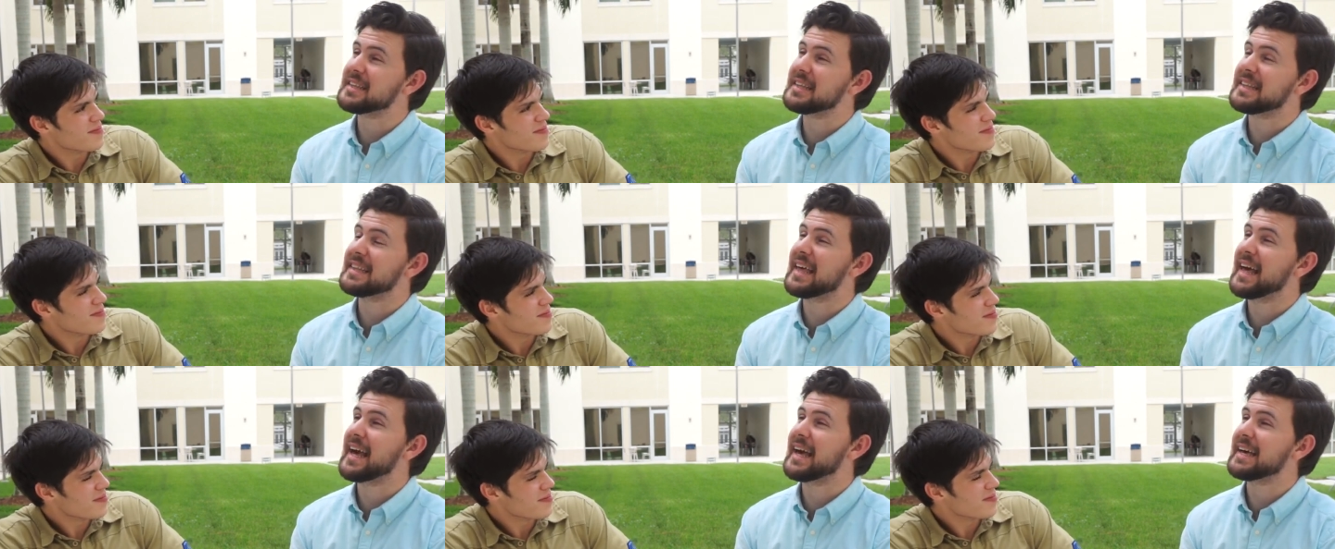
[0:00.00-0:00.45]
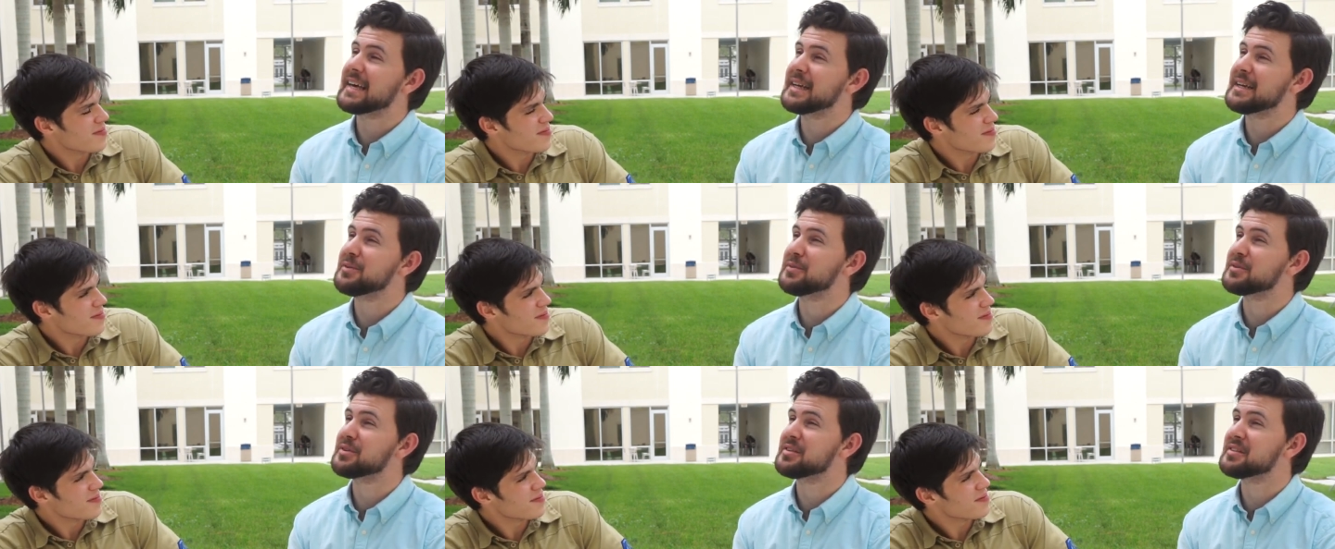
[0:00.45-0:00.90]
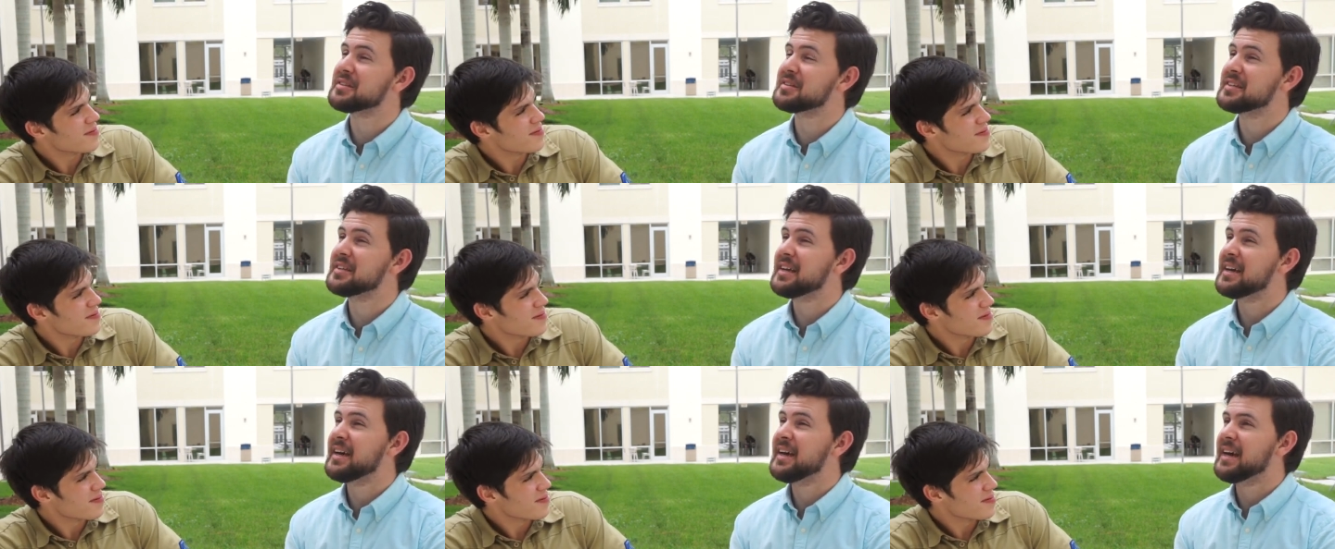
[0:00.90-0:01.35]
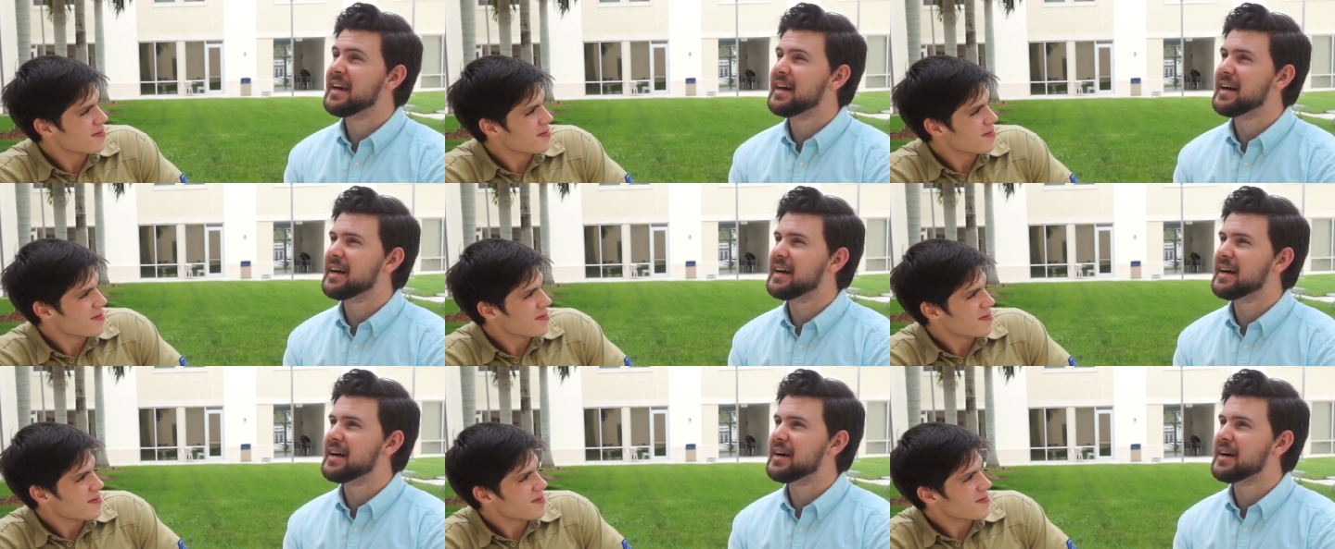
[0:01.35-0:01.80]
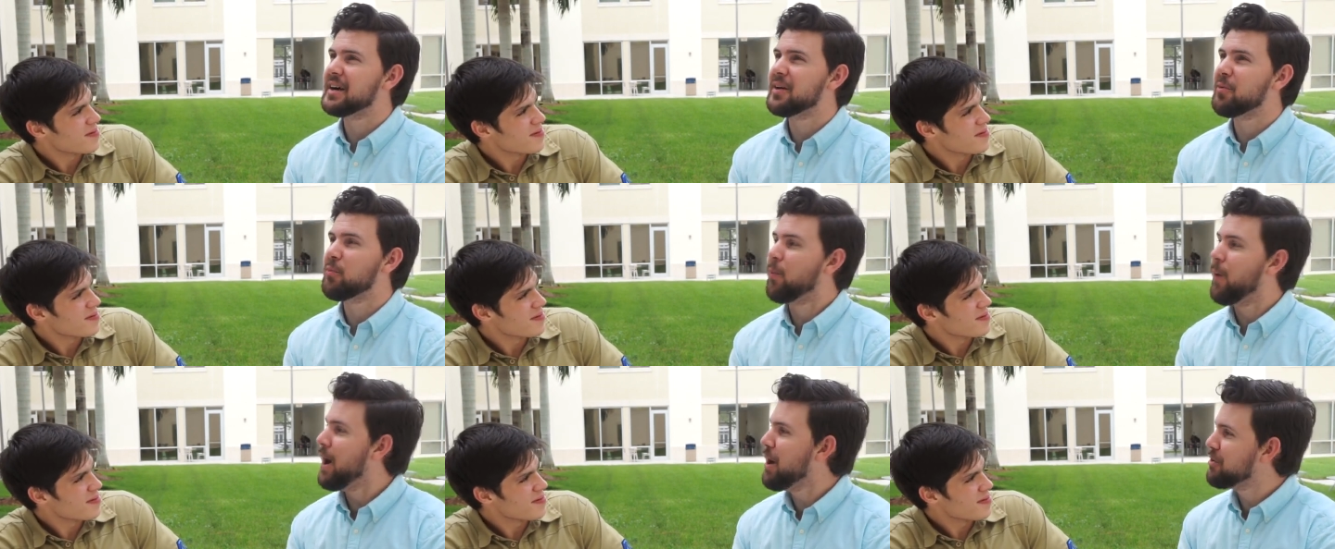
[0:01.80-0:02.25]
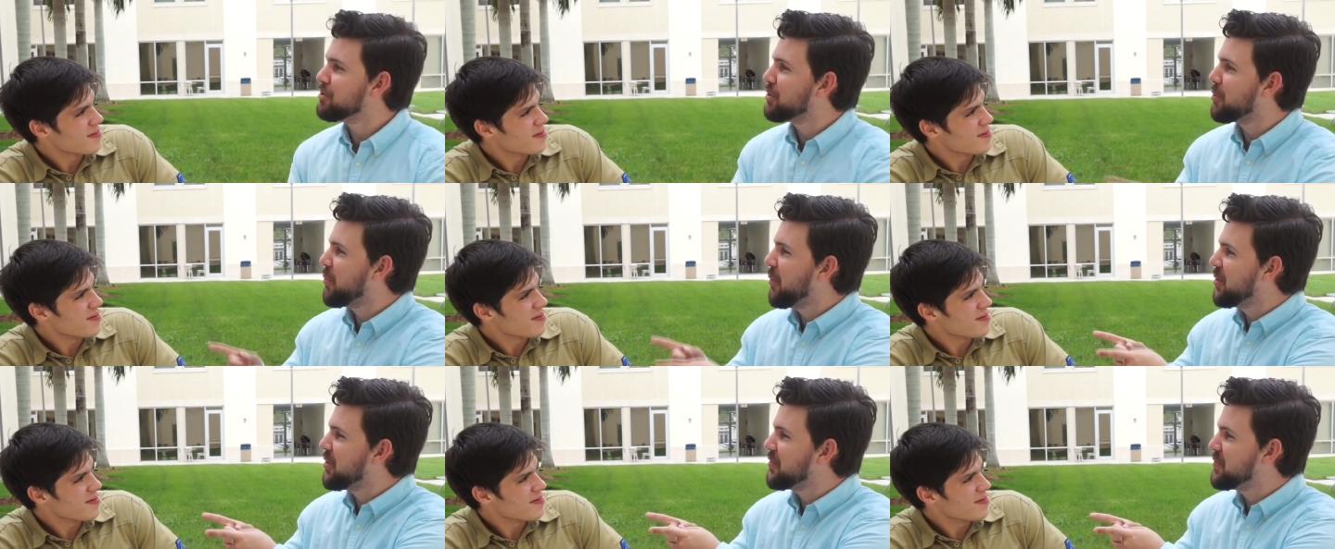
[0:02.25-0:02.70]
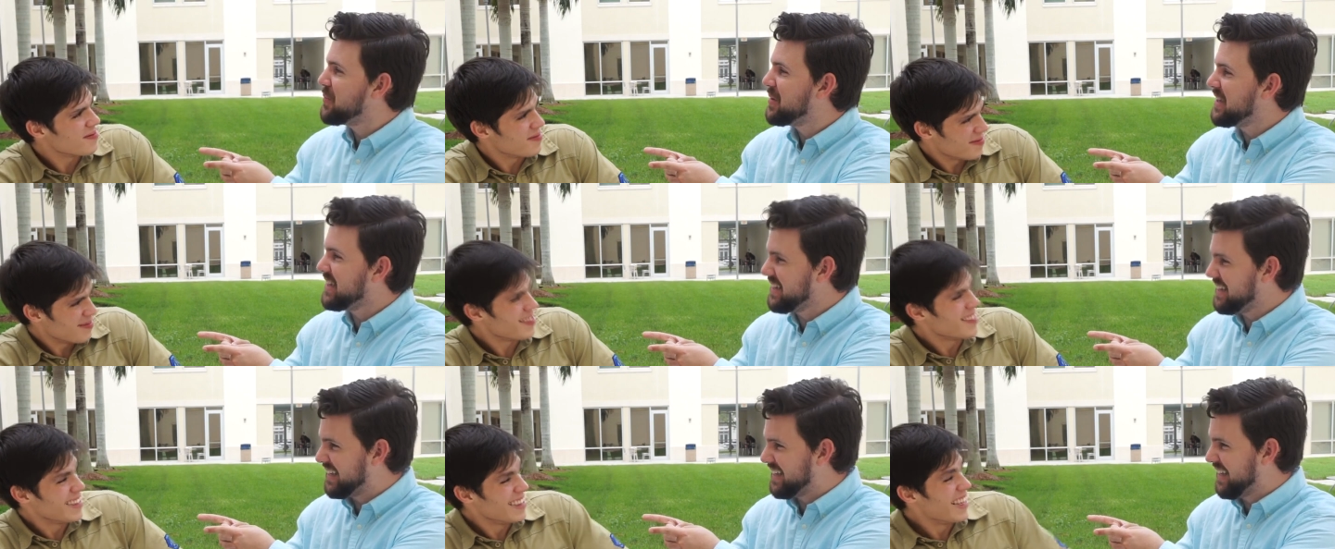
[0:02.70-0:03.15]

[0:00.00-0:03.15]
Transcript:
Speaker 1: that it was, wow, you're one of me.